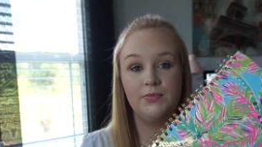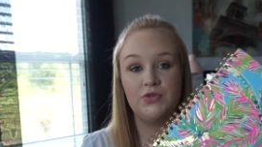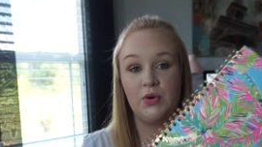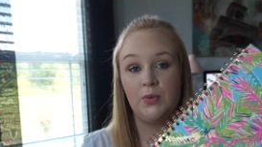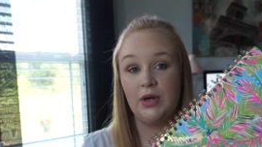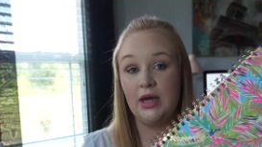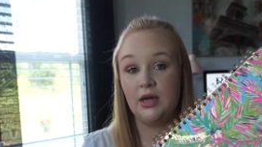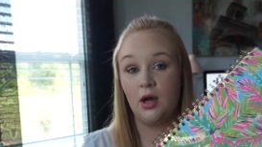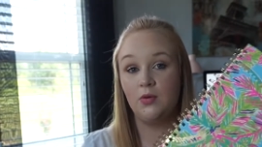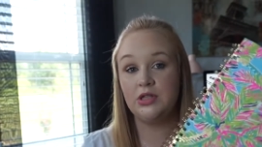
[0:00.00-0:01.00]
So I went ahead
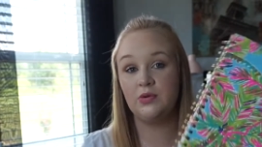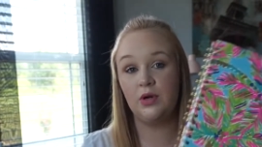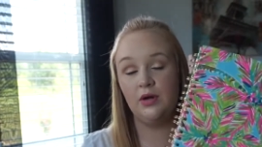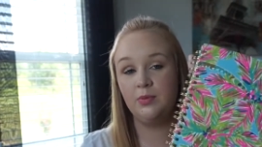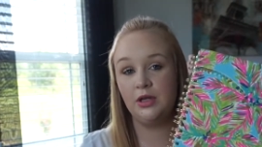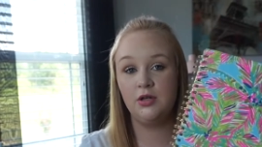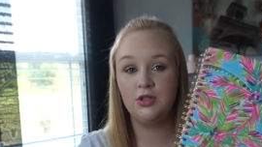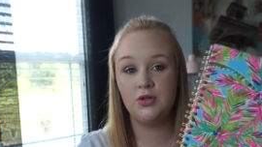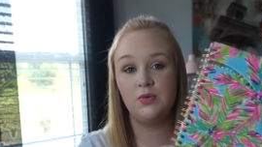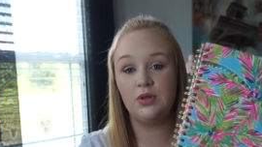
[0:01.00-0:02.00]
and got one. So what I plan on
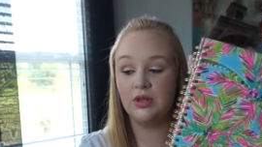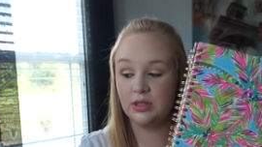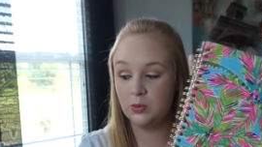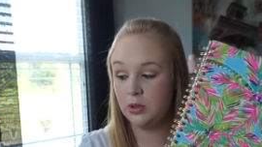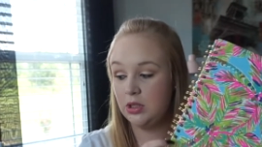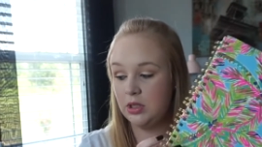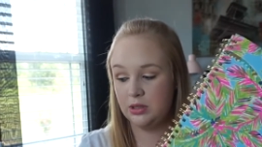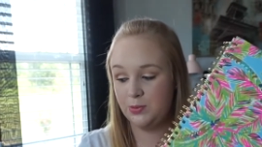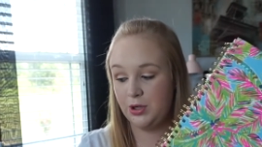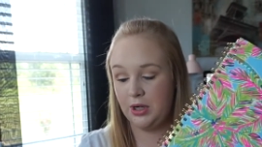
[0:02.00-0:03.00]
doing with this one
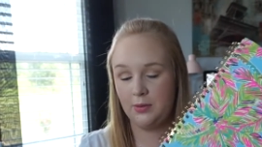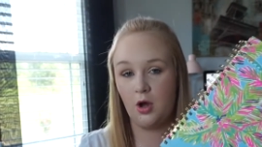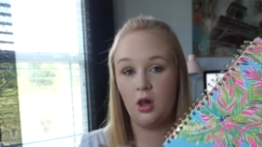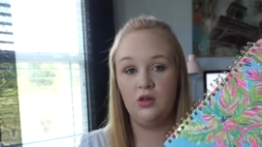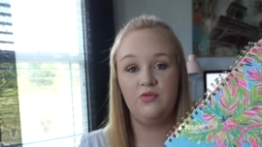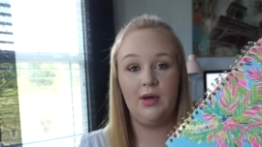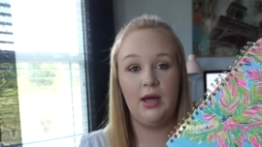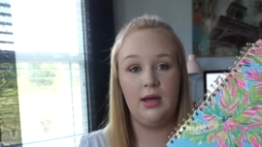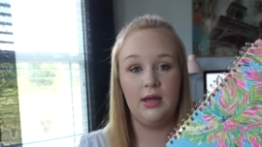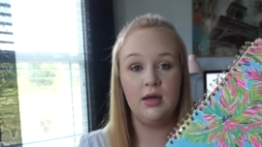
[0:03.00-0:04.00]
is putting all of
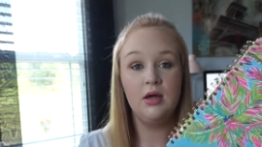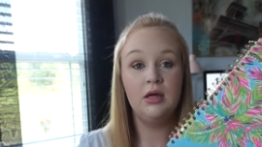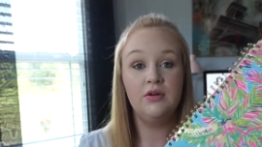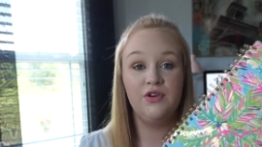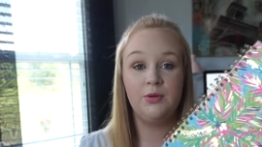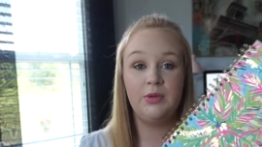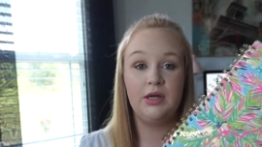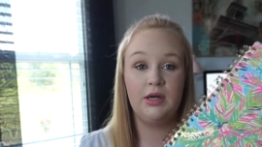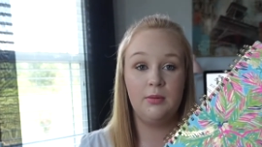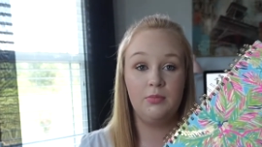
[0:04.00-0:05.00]
my
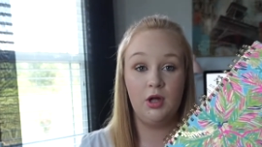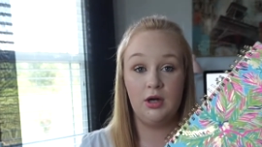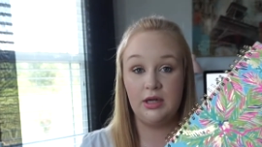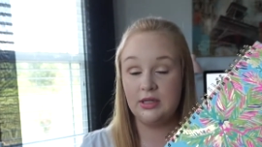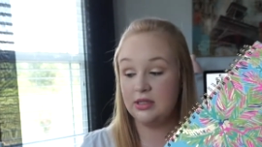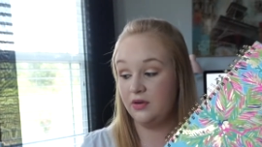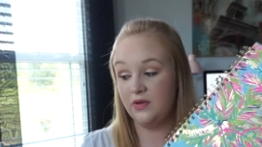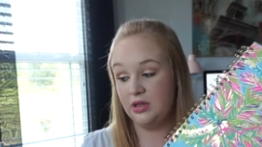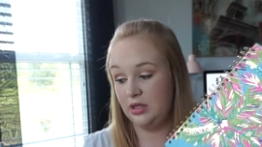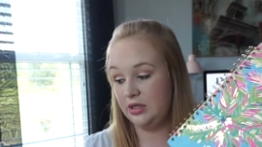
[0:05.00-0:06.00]
filming and blogging stuff
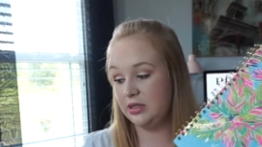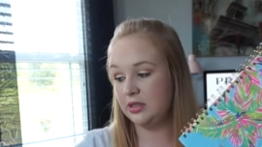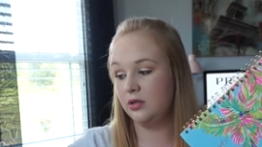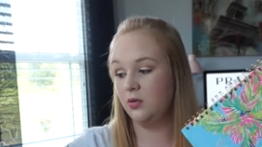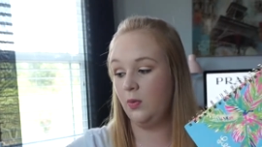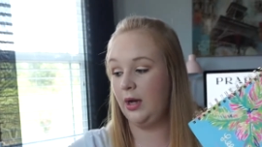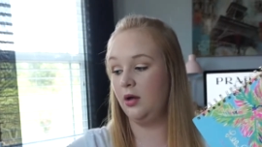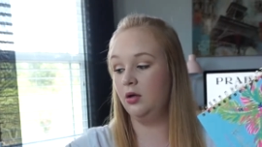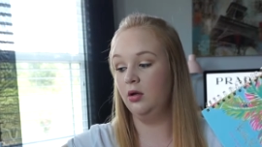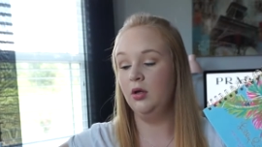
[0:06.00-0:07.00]
in this,
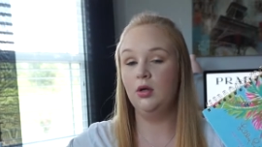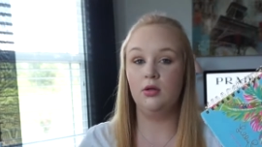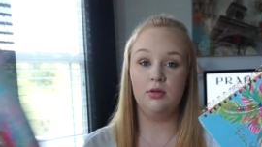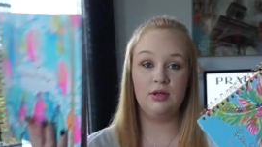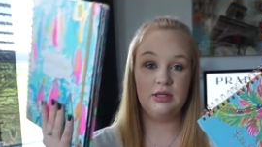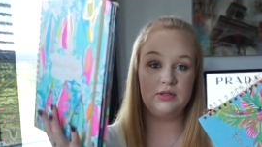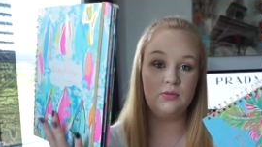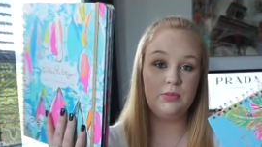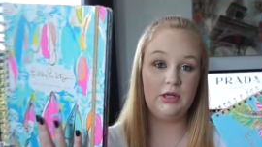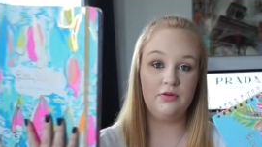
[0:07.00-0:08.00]
while this
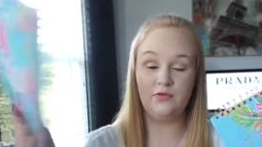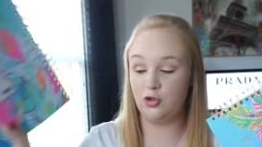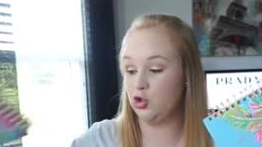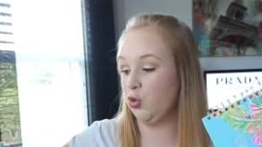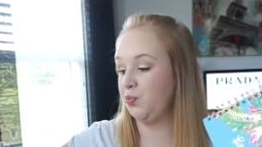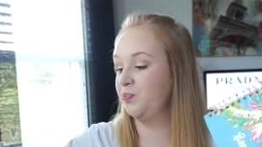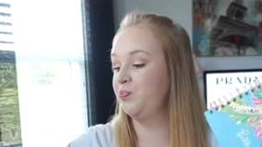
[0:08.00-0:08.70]
will be for school.